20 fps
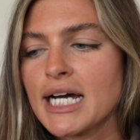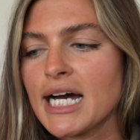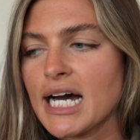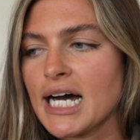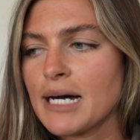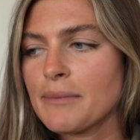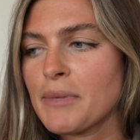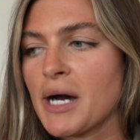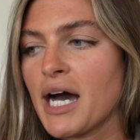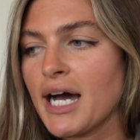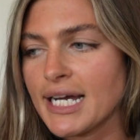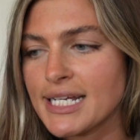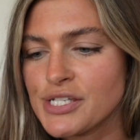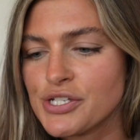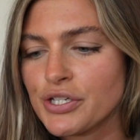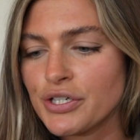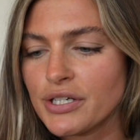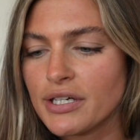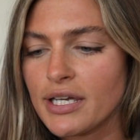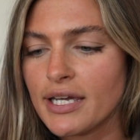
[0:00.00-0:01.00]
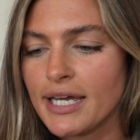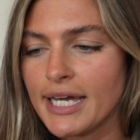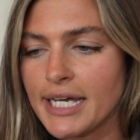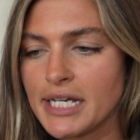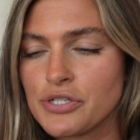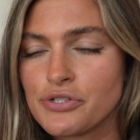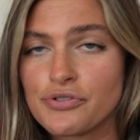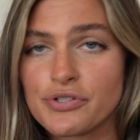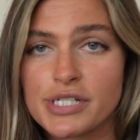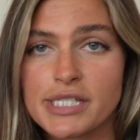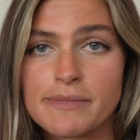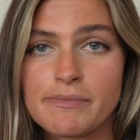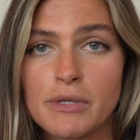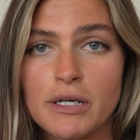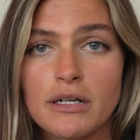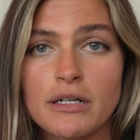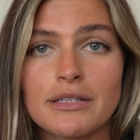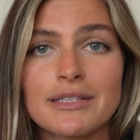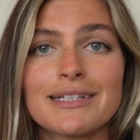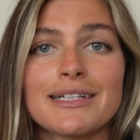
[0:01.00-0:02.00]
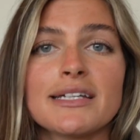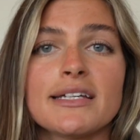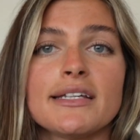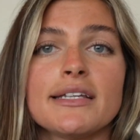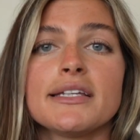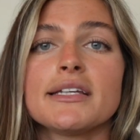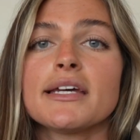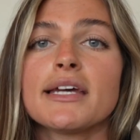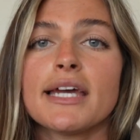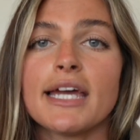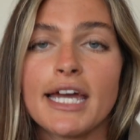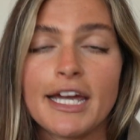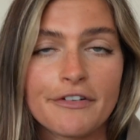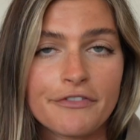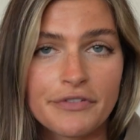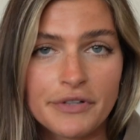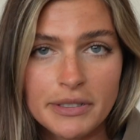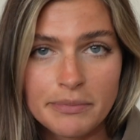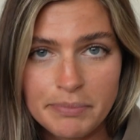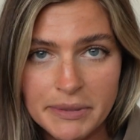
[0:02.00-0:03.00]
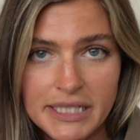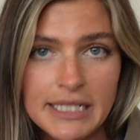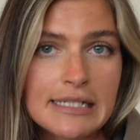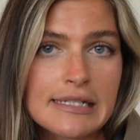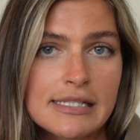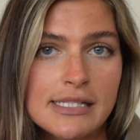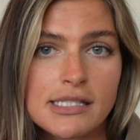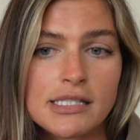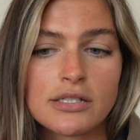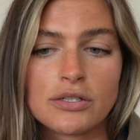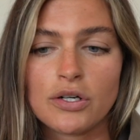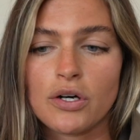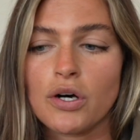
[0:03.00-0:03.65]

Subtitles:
I took extra small in every piece,